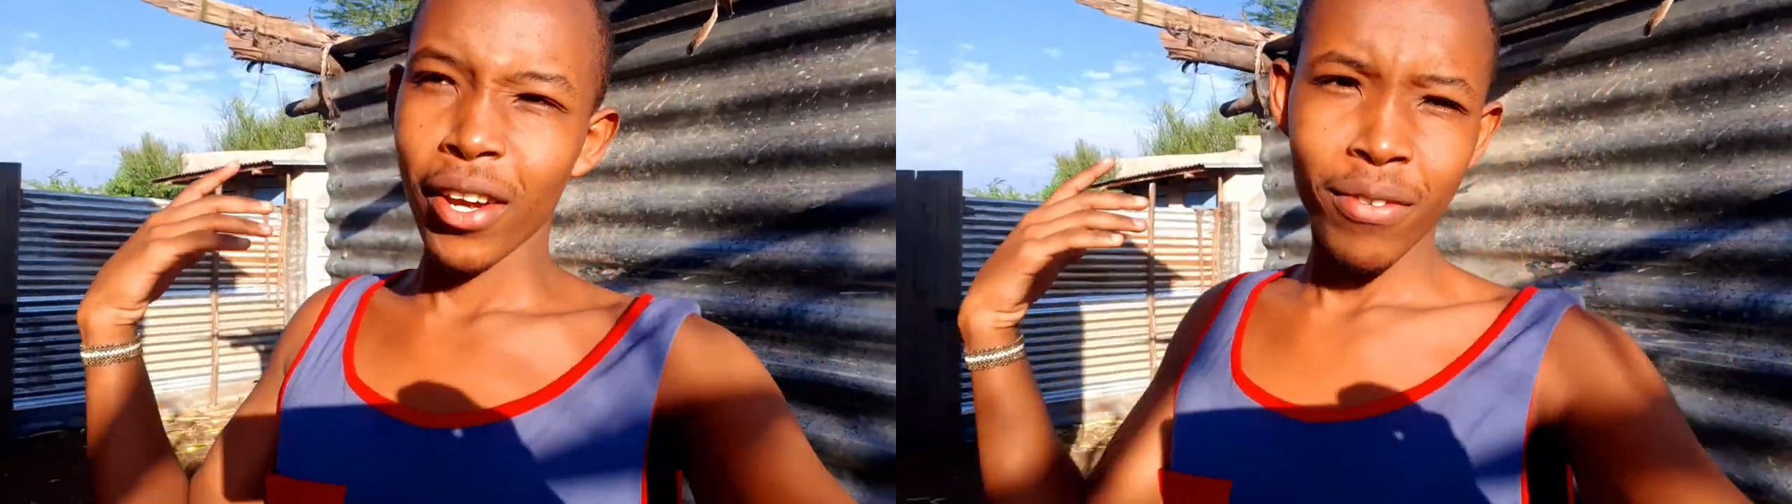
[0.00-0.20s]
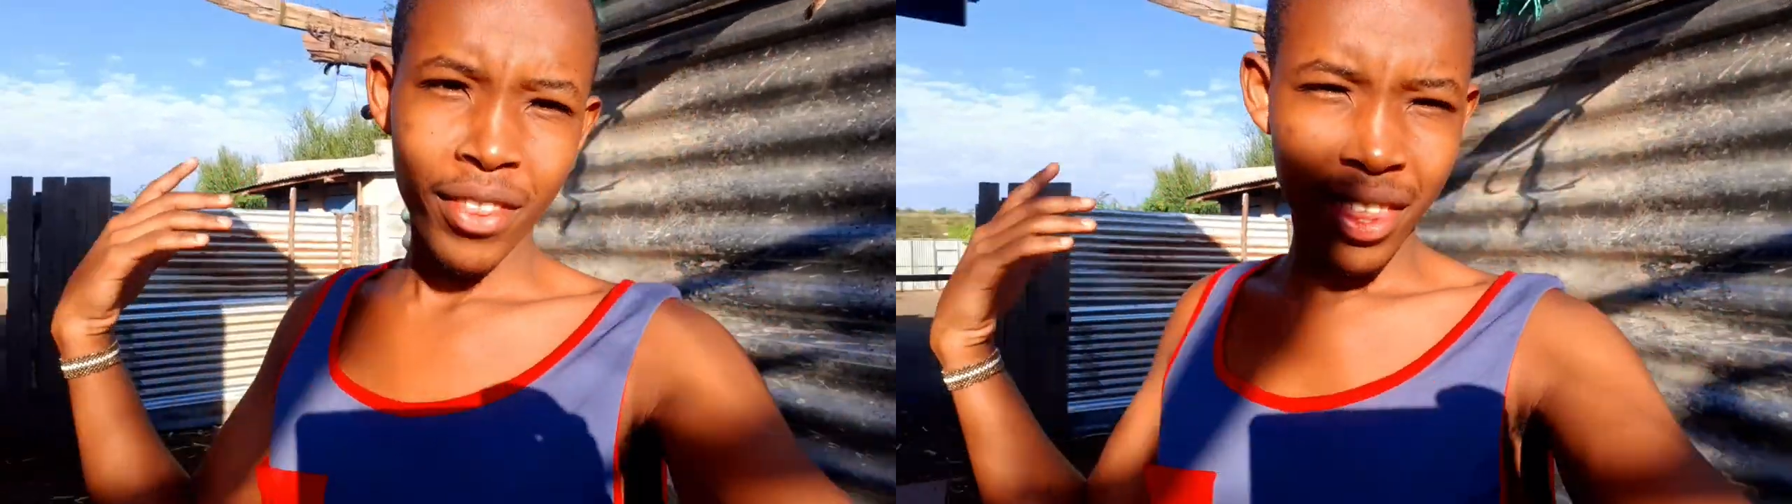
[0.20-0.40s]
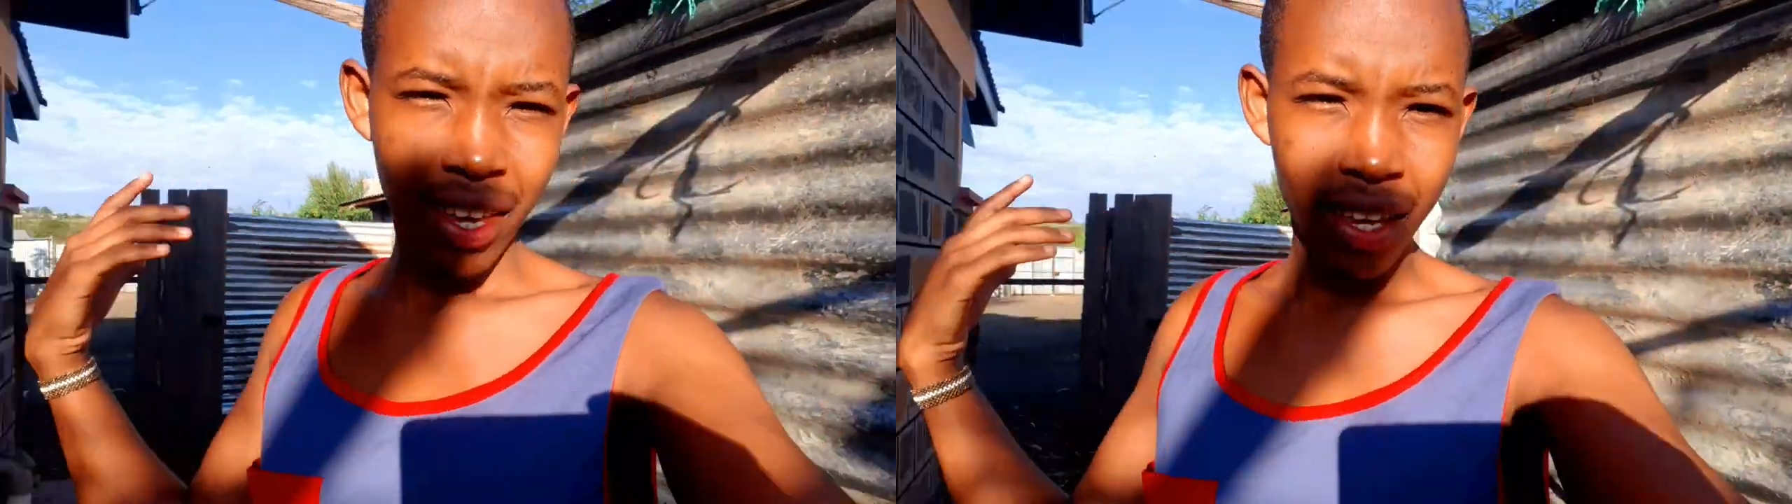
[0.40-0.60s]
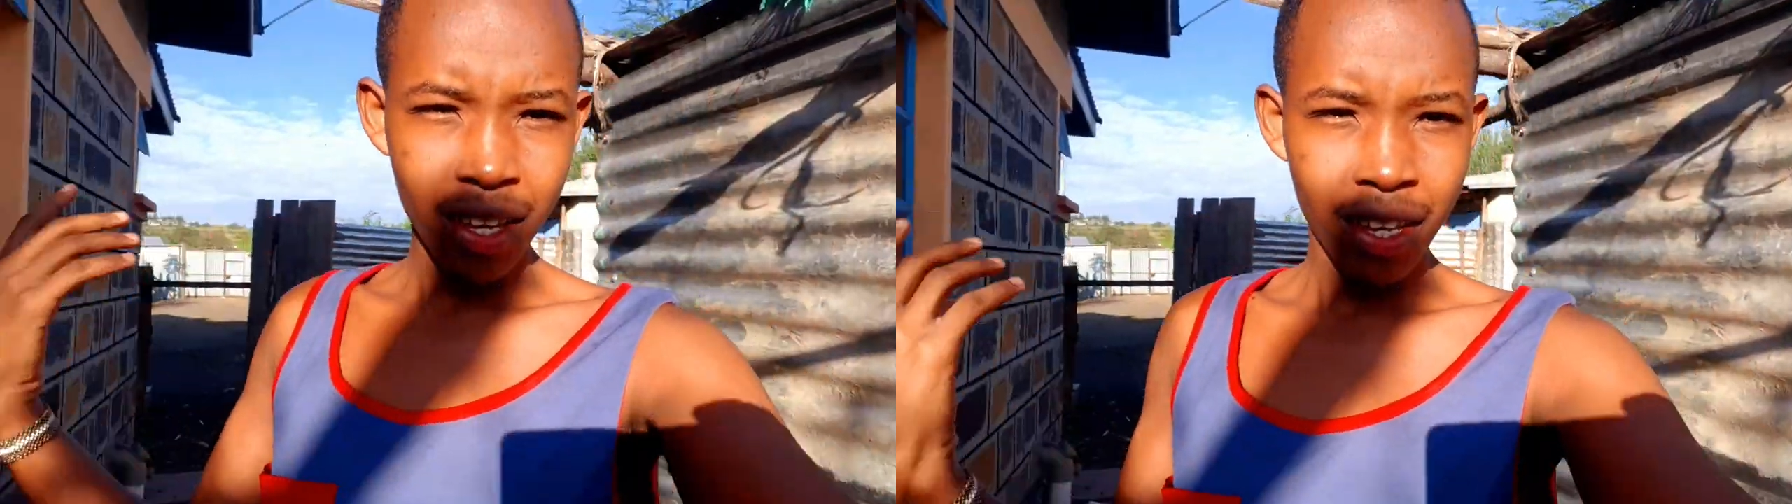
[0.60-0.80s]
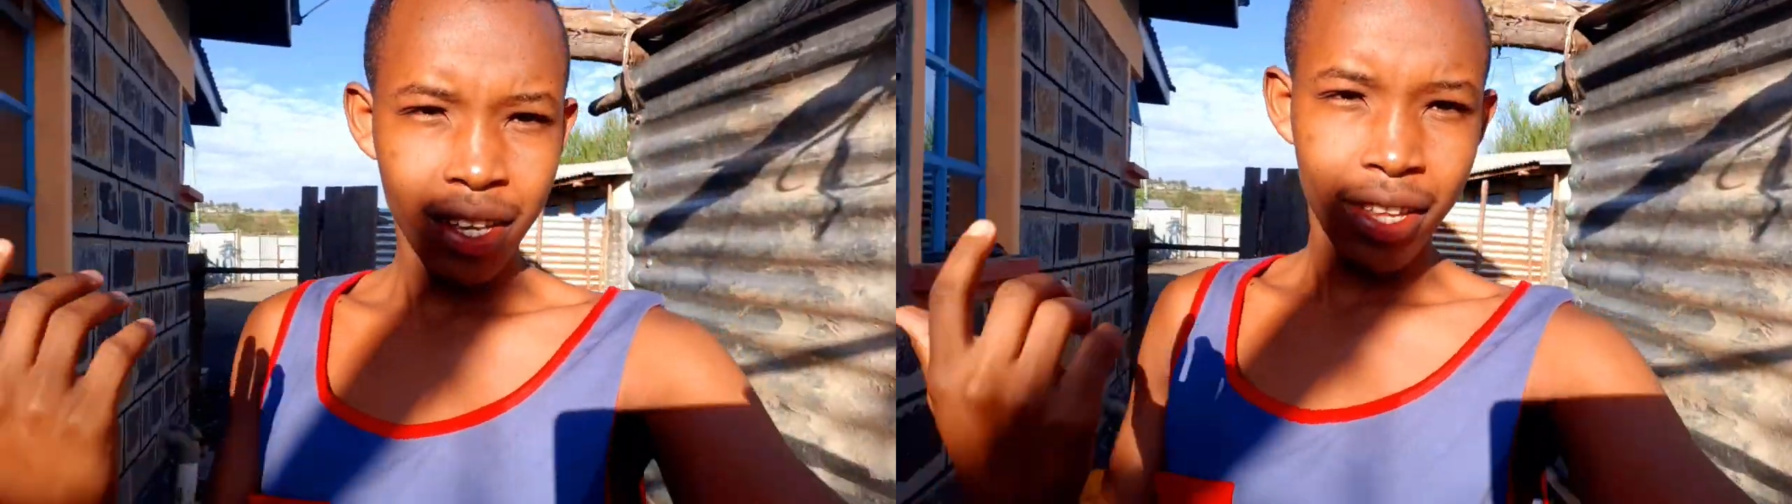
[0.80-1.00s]
everything,
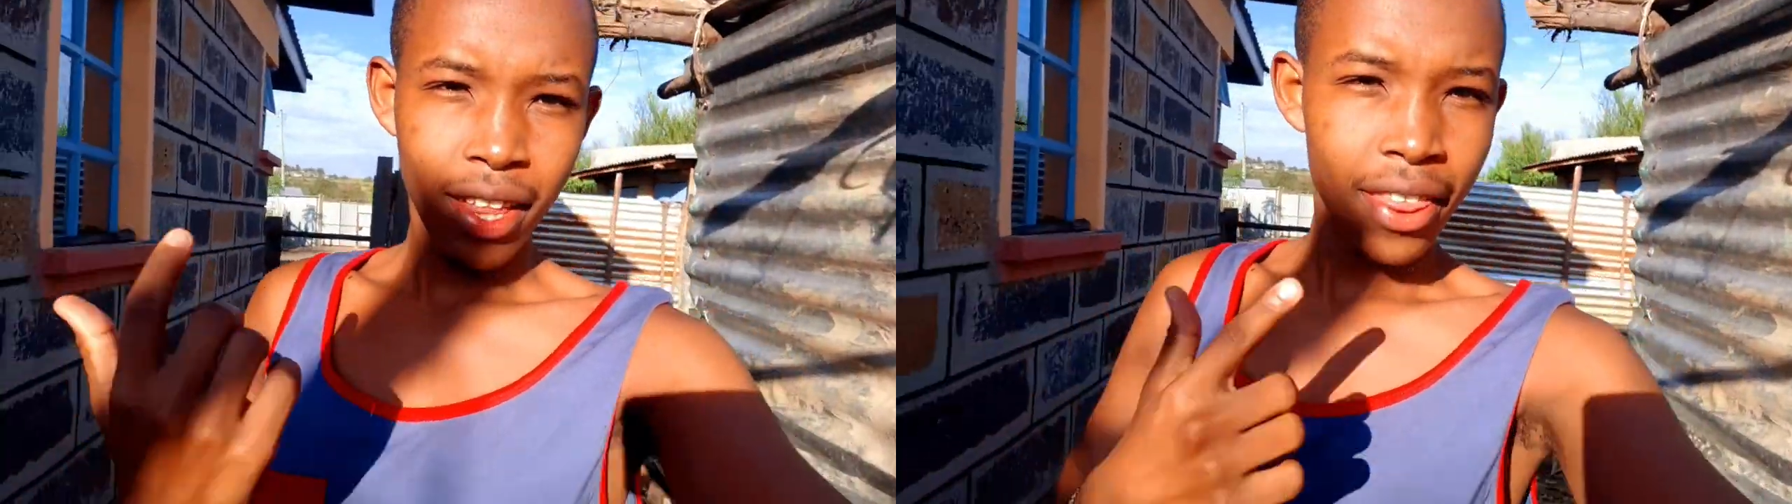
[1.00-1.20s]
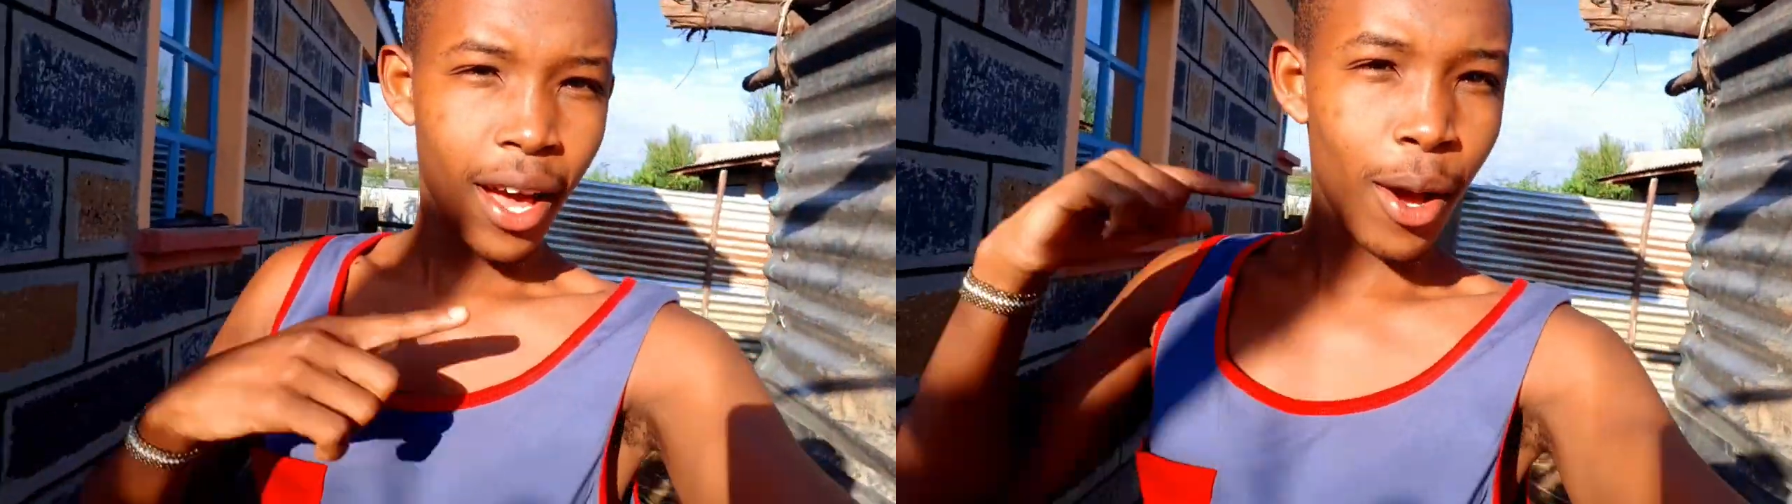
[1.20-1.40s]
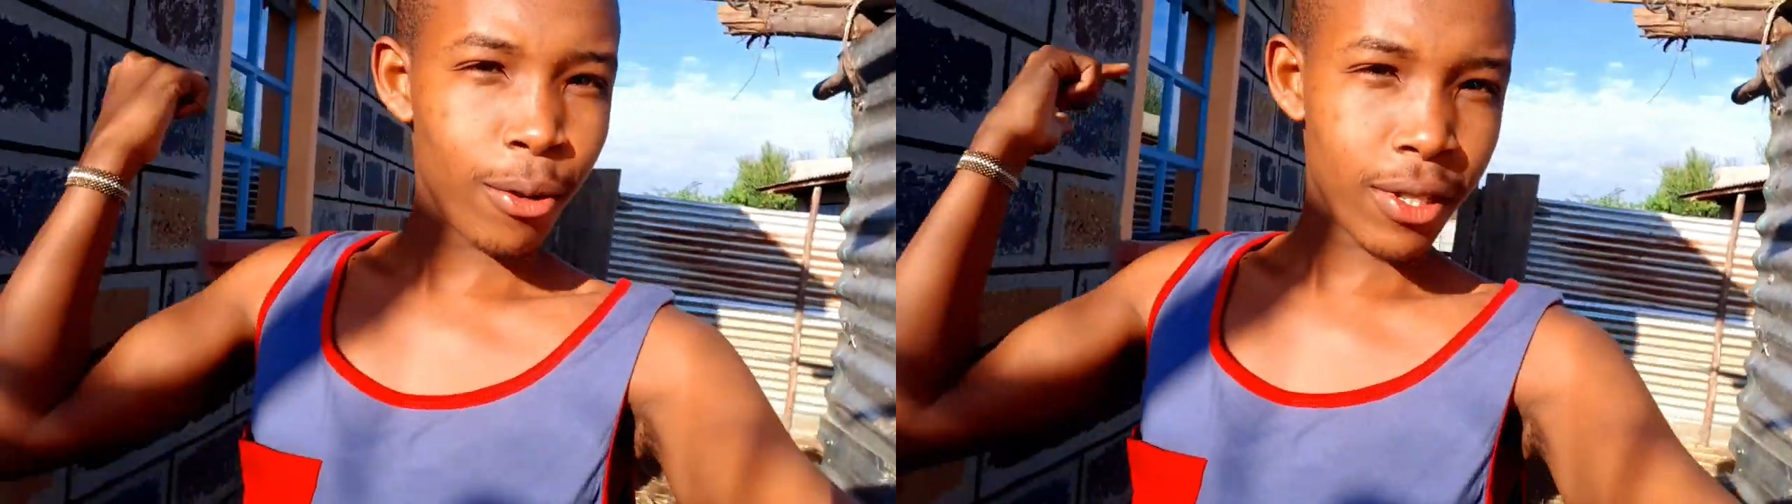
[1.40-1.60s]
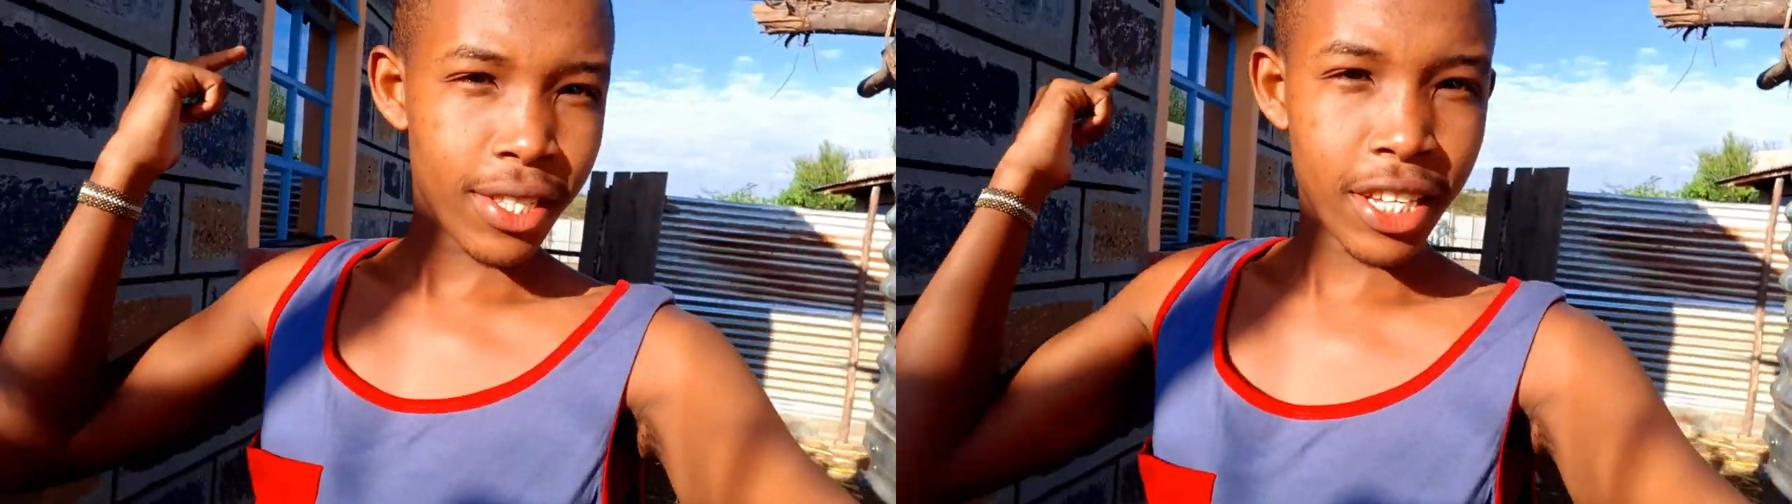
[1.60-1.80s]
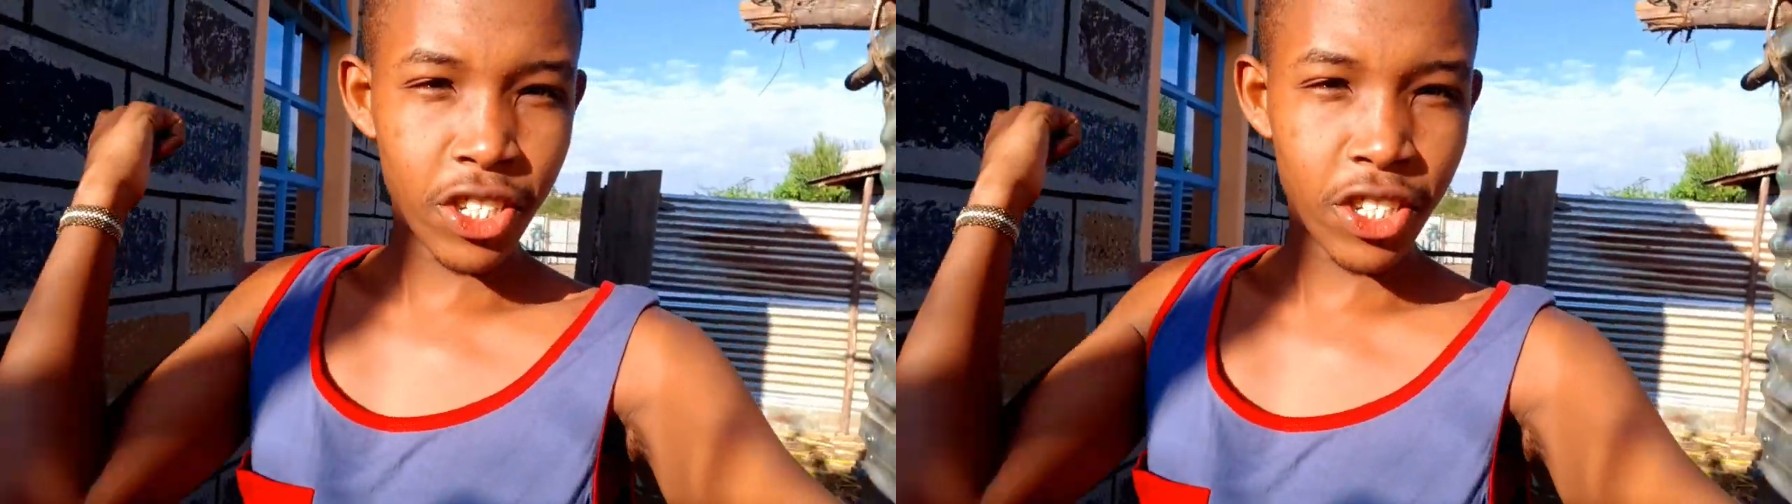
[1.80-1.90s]
the goats, the